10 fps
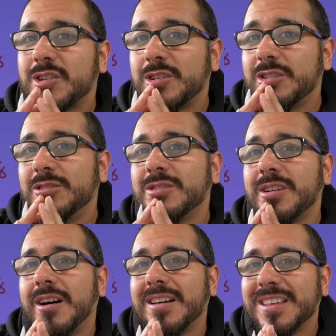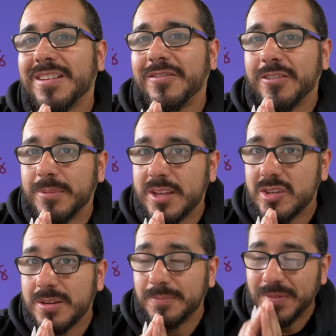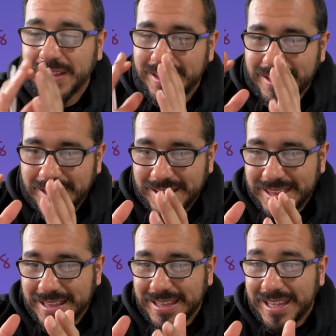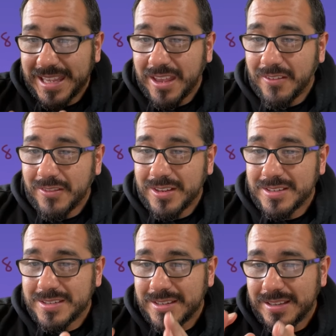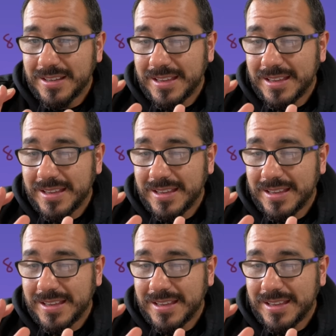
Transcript: you use all the information that they give us,